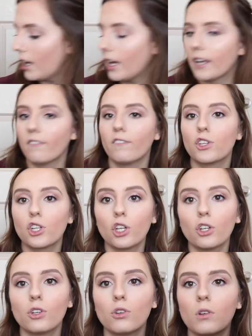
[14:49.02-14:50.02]
I have
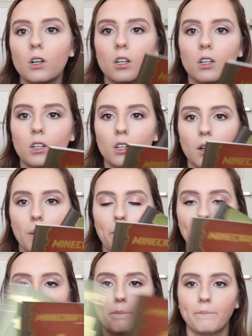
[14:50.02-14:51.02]
2
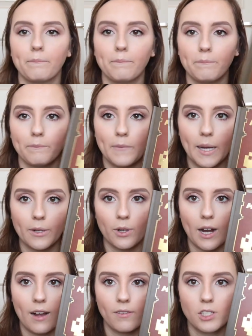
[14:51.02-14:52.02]

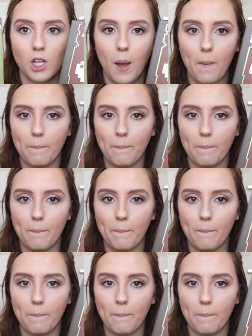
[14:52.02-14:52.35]
Minecraft